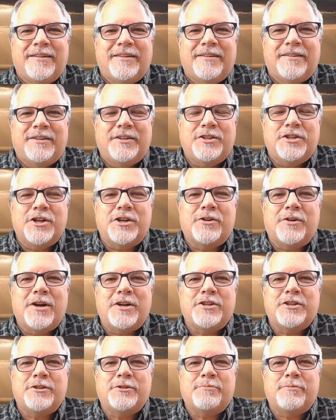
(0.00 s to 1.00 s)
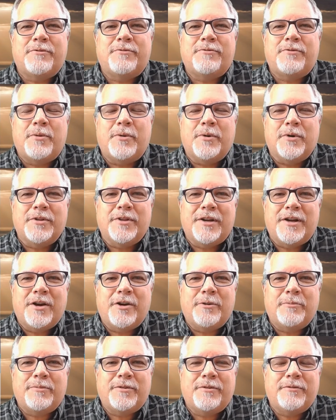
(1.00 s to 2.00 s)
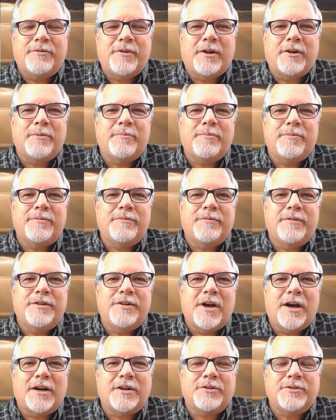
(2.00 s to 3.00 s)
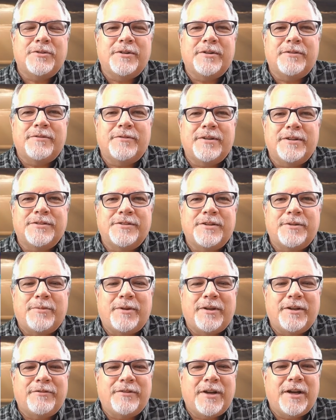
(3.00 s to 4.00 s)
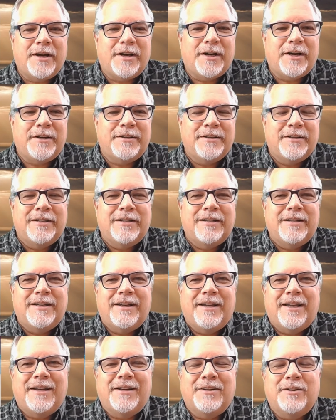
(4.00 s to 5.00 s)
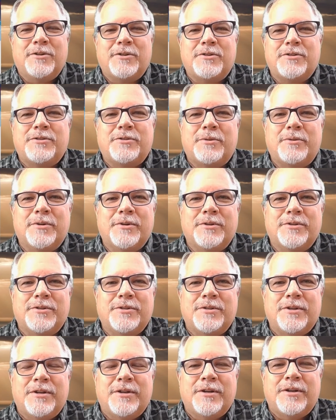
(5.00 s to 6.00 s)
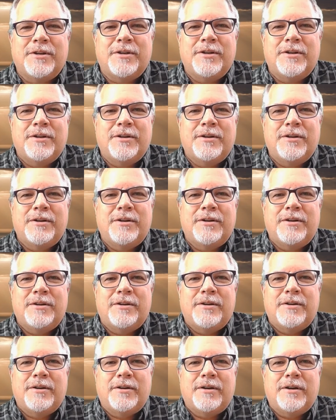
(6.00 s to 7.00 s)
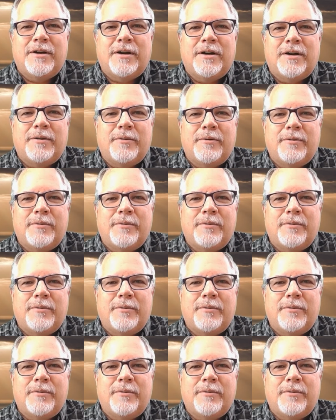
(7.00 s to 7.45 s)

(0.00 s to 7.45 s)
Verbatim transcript: the generations before that helped develop the doctrine of the assembly of God and look towards uh,